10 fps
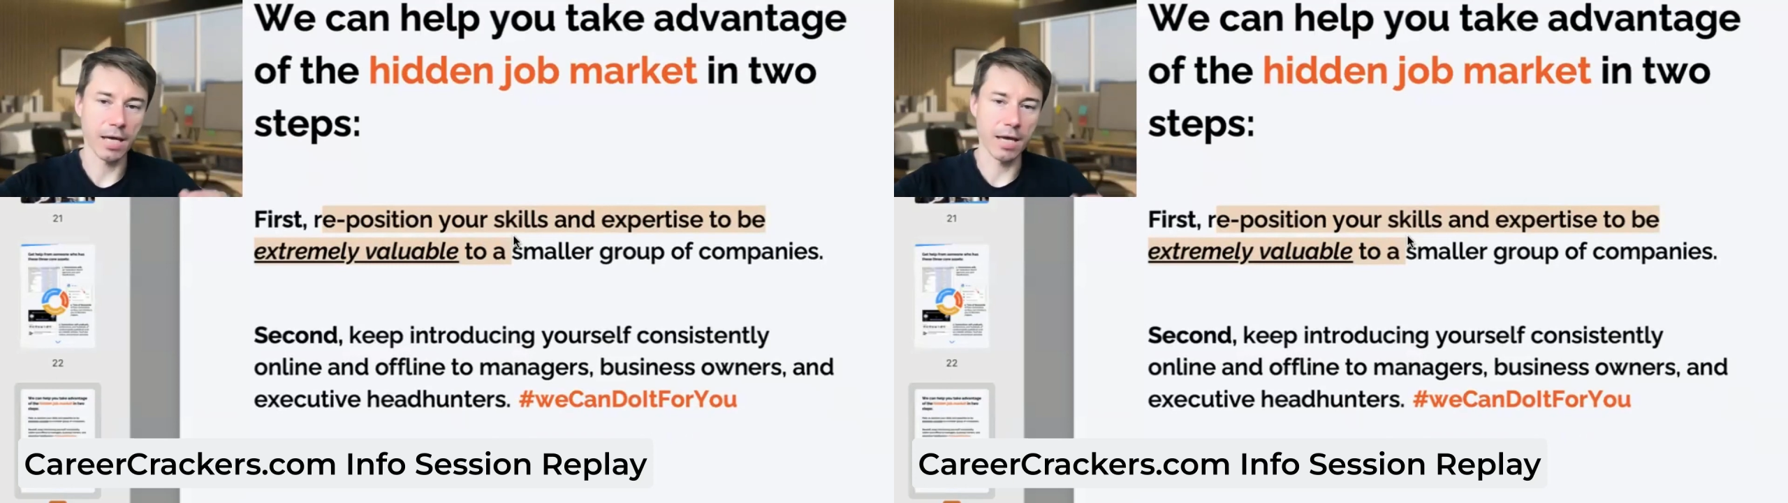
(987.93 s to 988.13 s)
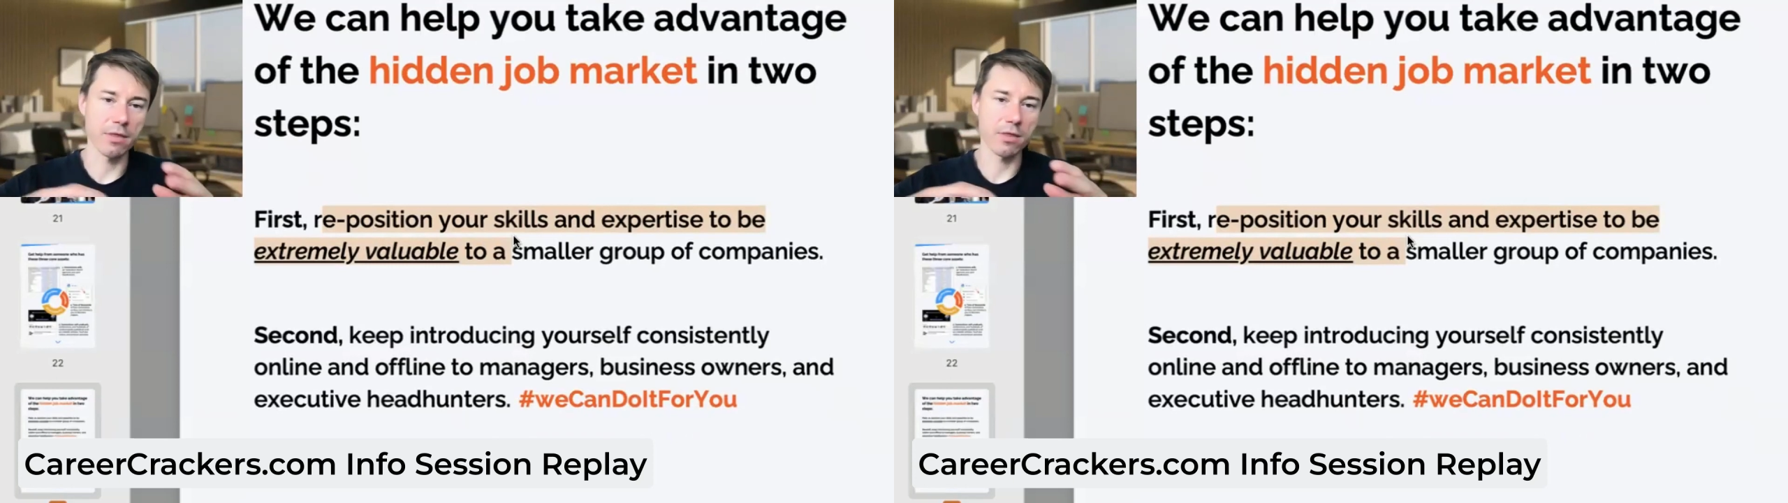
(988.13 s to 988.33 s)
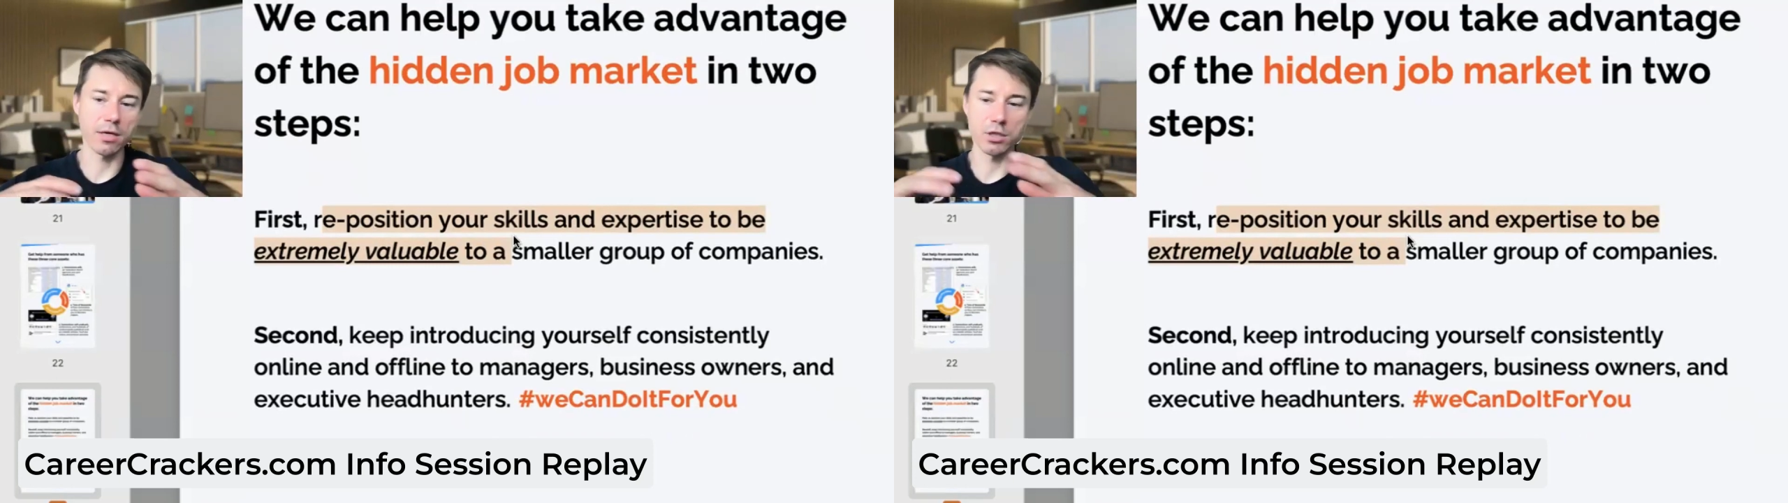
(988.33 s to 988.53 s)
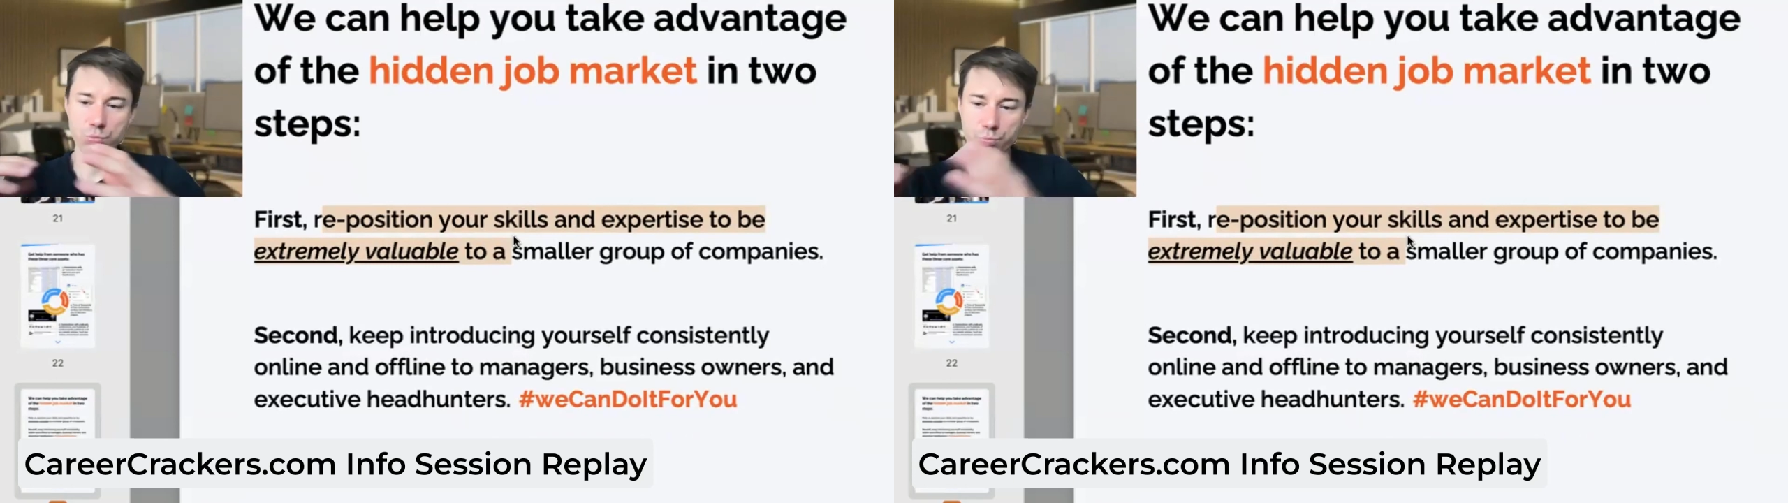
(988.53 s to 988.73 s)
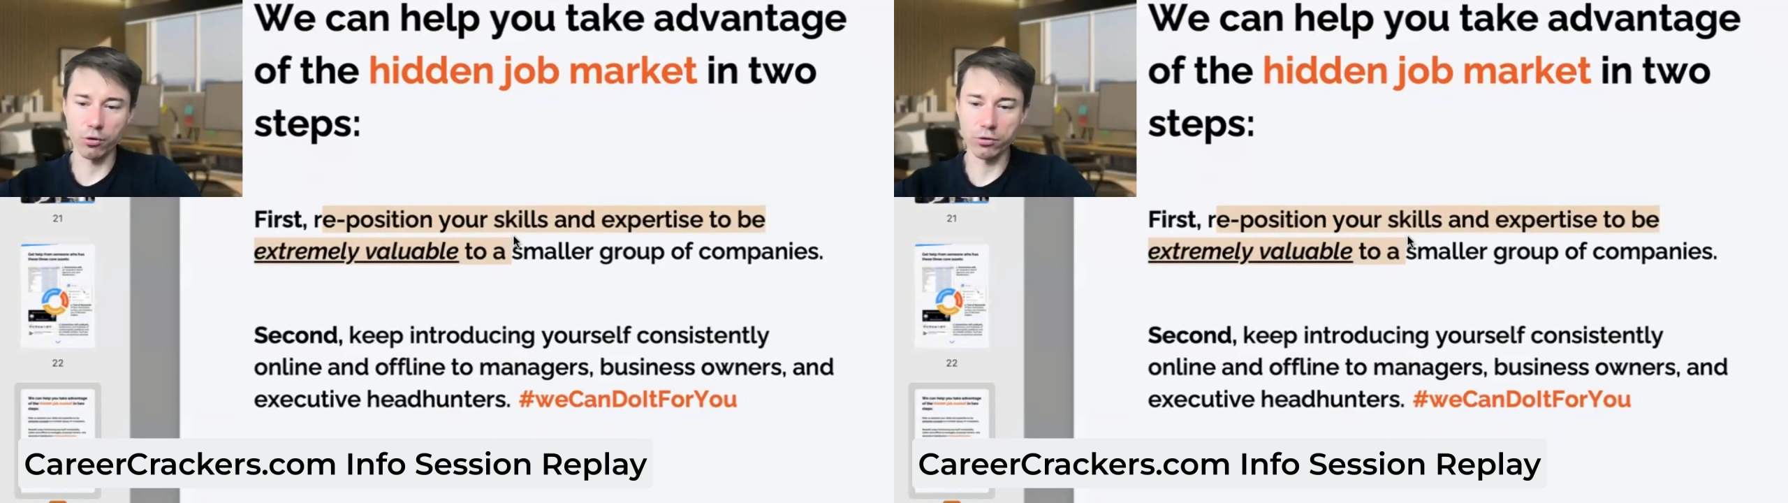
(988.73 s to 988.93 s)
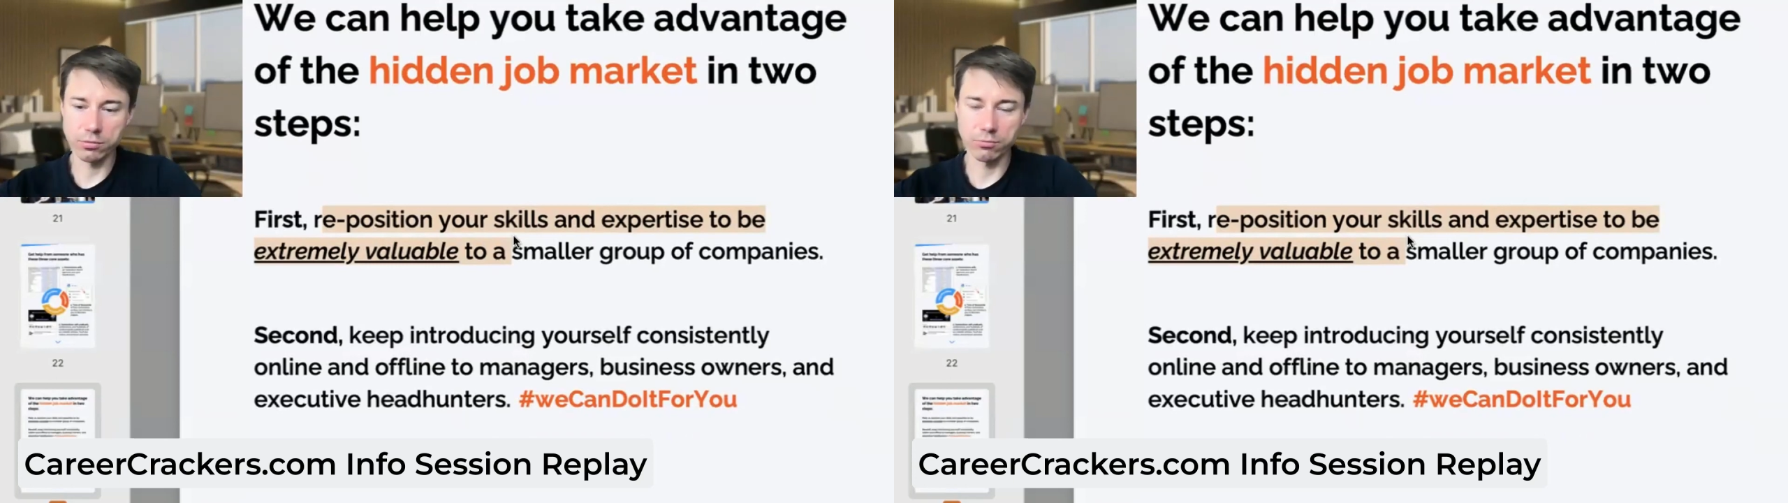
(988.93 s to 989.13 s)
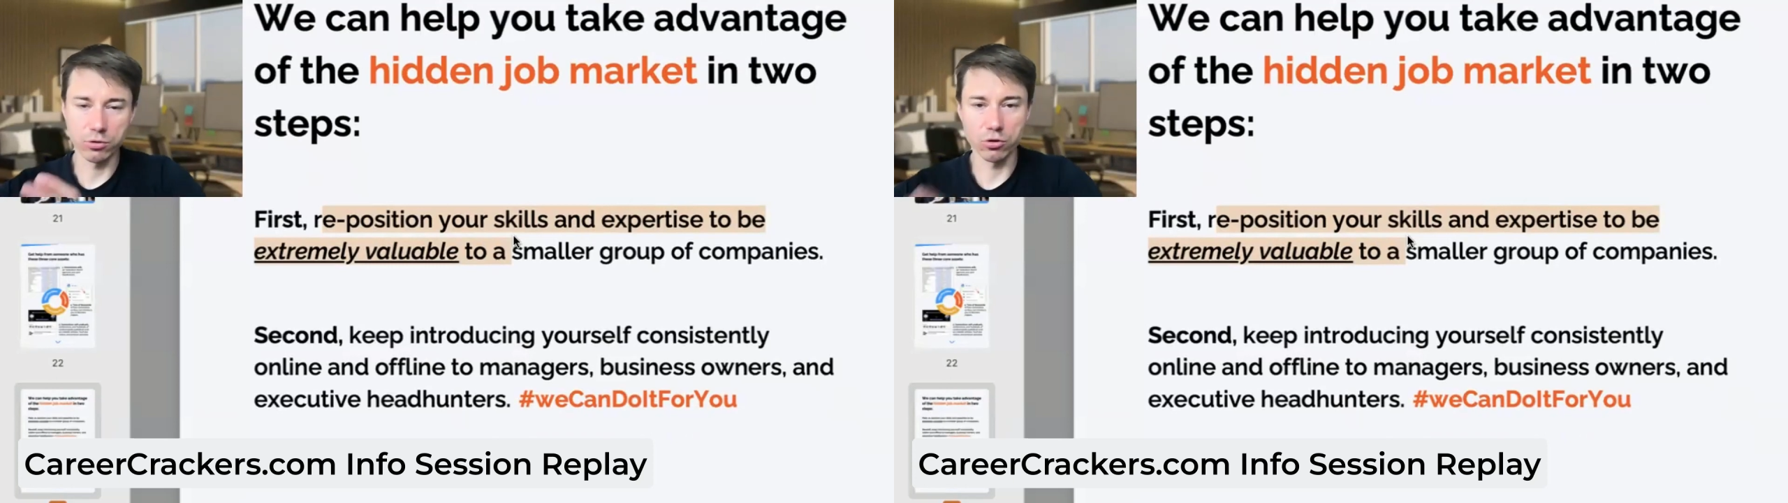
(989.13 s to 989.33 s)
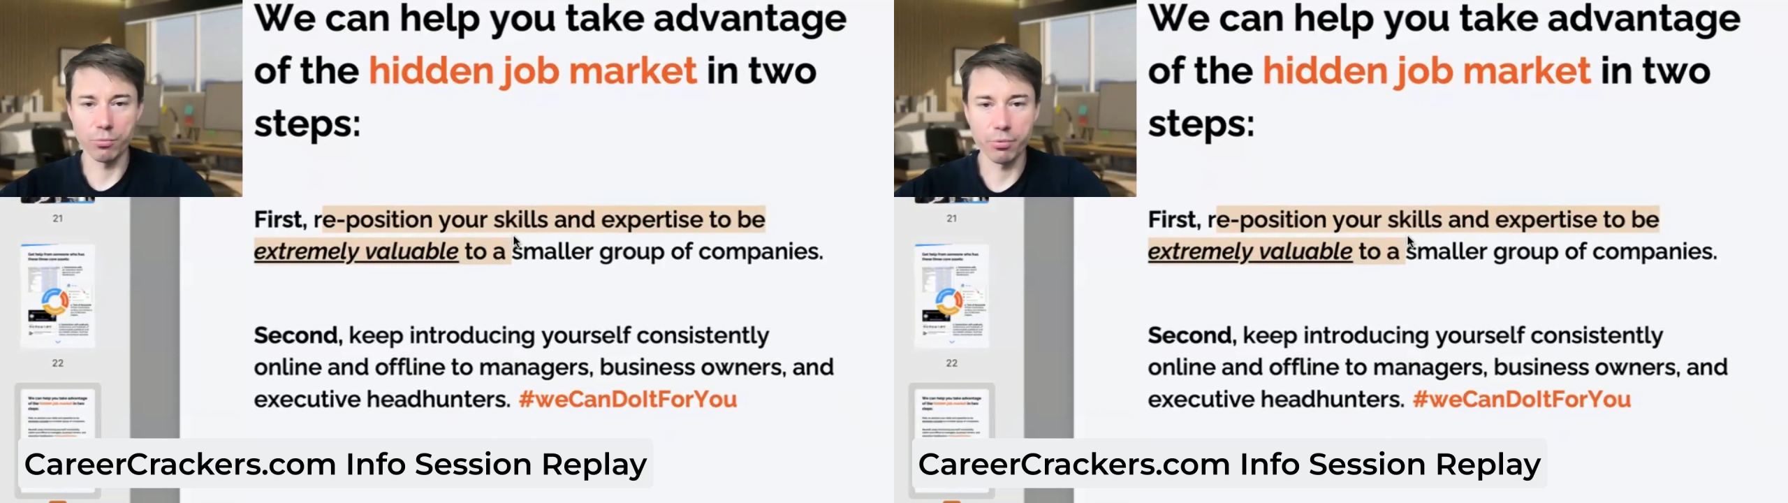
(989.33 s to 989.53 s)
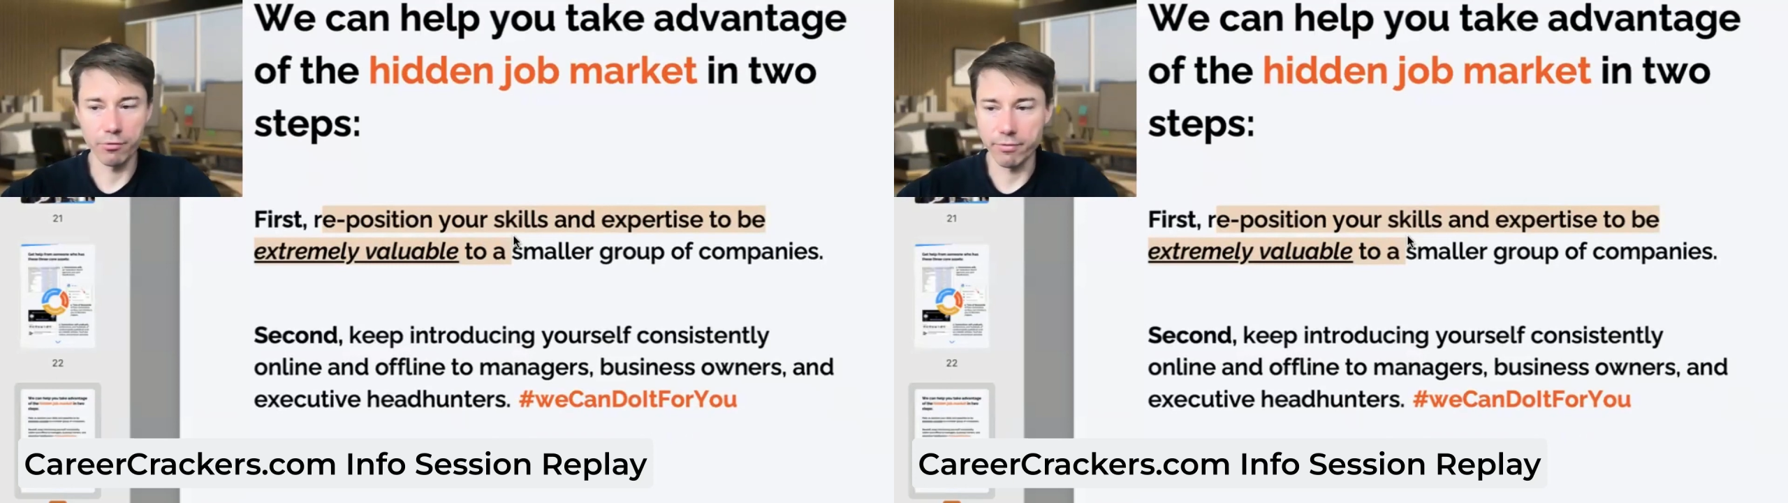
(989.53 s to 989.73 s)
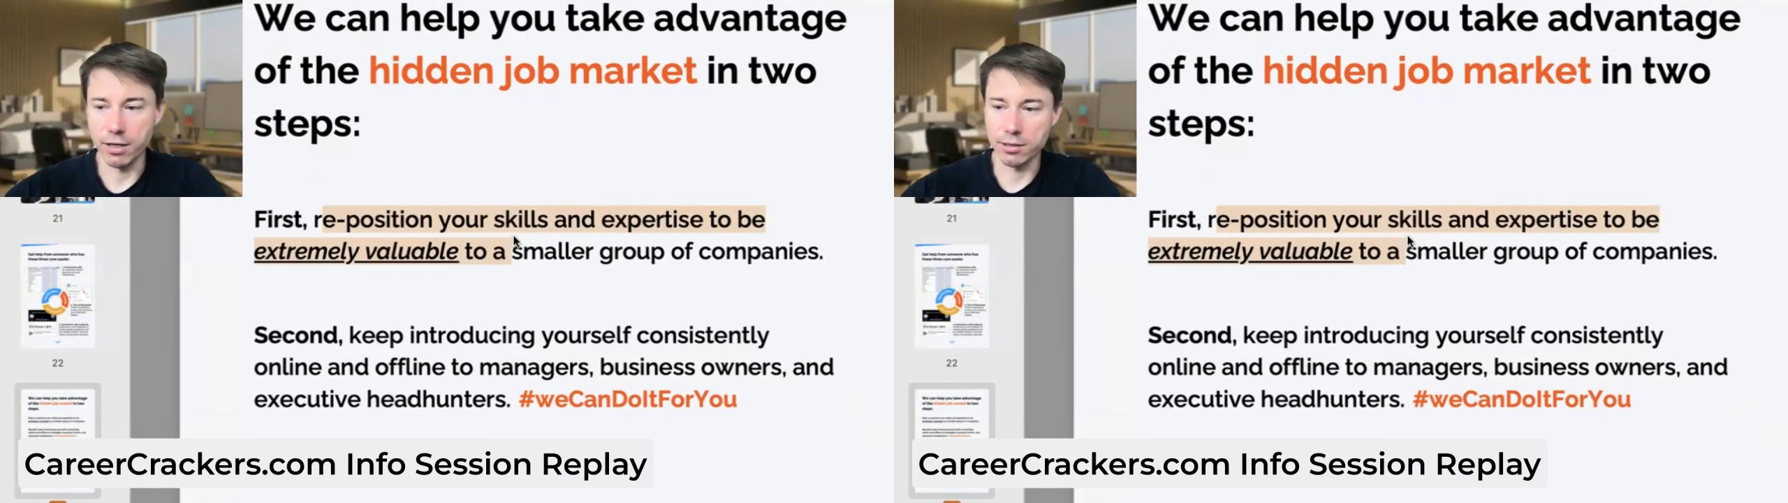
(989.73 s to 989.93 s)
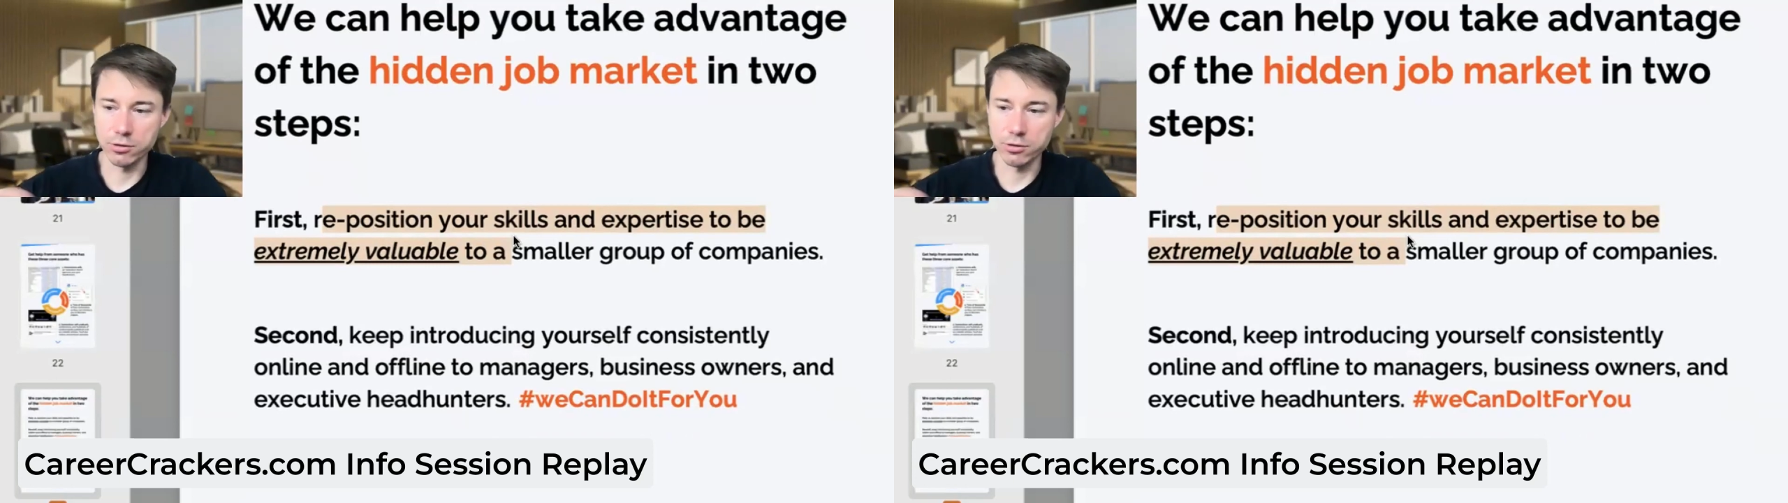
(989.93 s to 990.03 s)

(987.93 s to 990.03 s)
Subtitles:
And then they spot your profile